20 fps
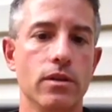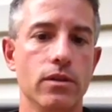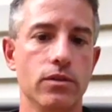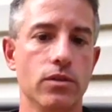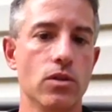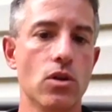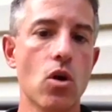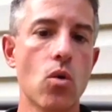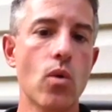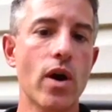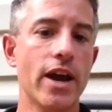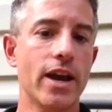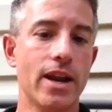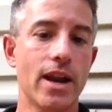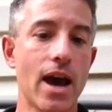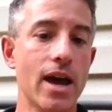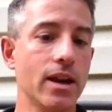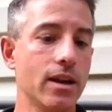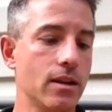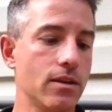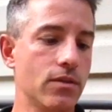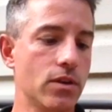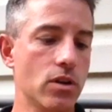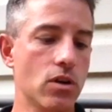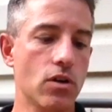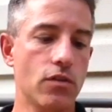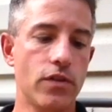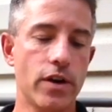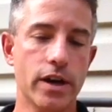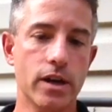There's no way, and I didn't even
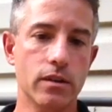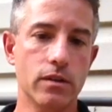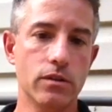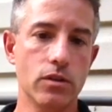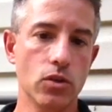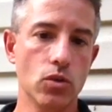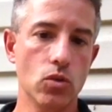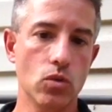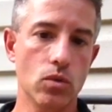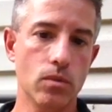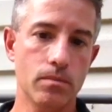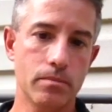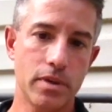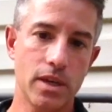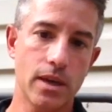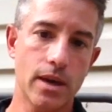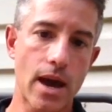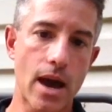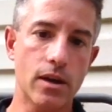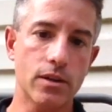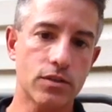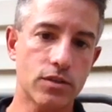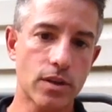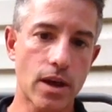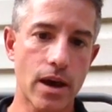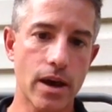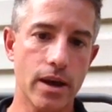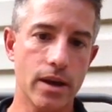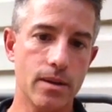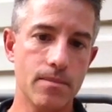know if I could do, being
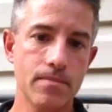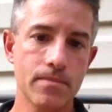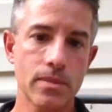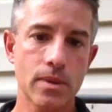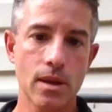outside,